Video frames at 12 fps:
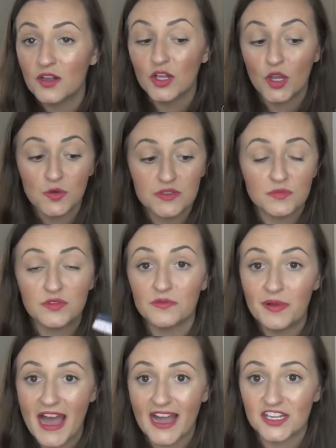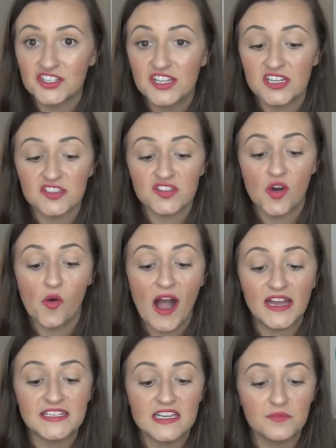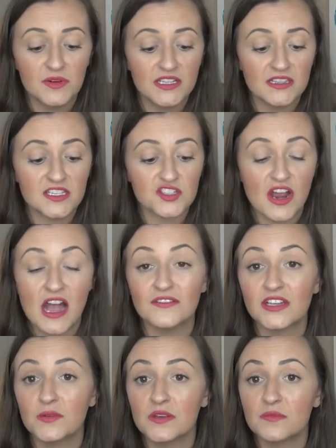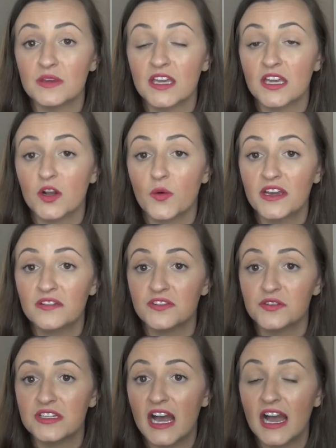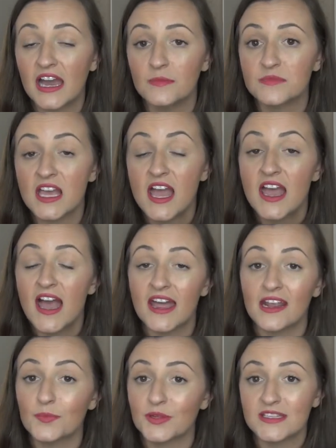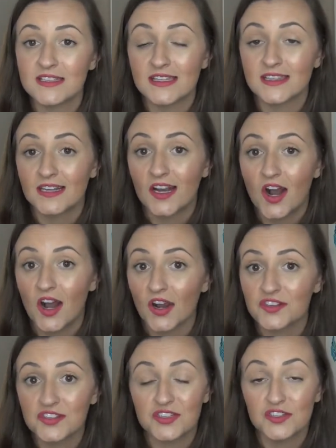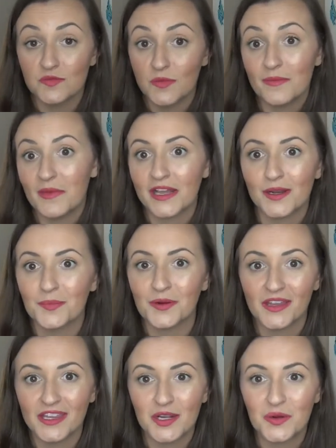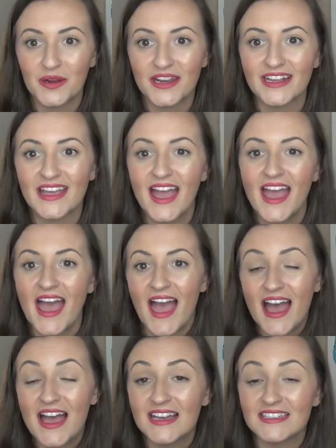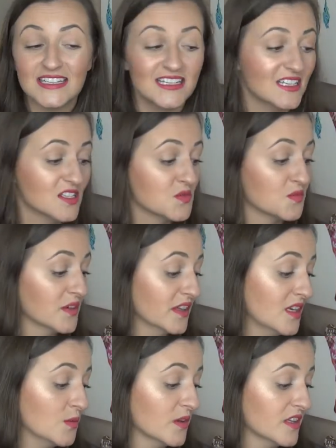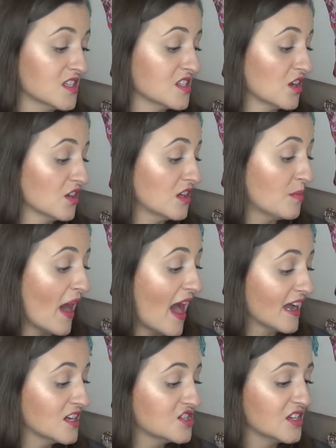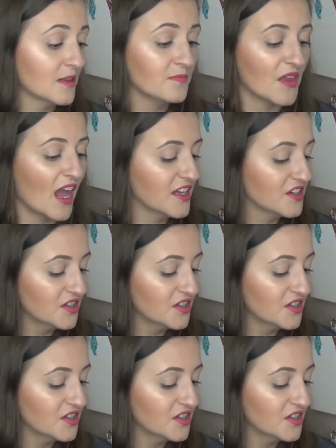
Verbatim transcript: closable packaging, so I did bring this traveling with me quite a few times, and I bring this in the car just to do my makeup really quick, and it is really, really sturdy packaging. I